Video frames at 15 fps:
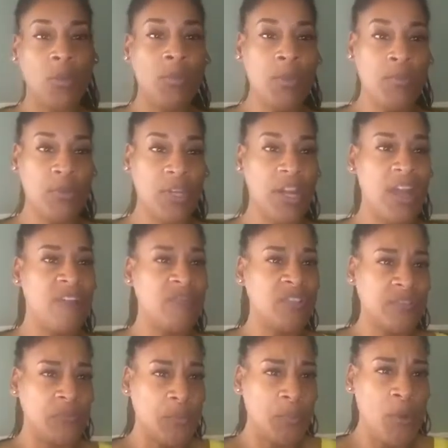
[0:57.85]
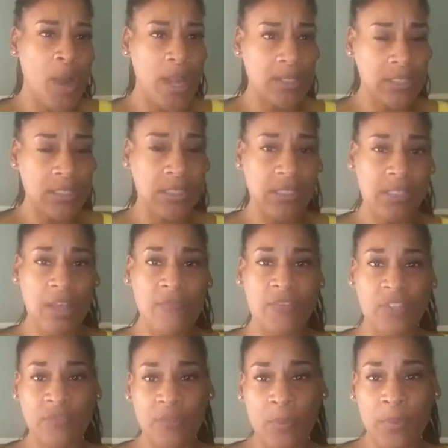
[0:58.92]
people that have different practices, have
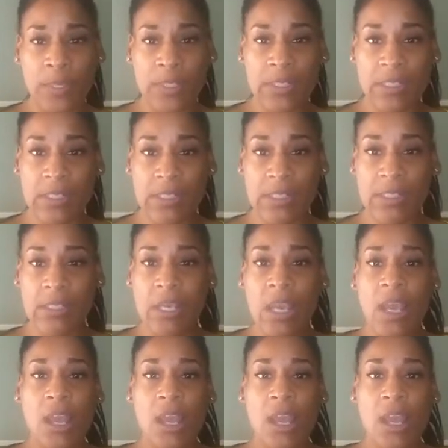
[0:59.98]
different businesses,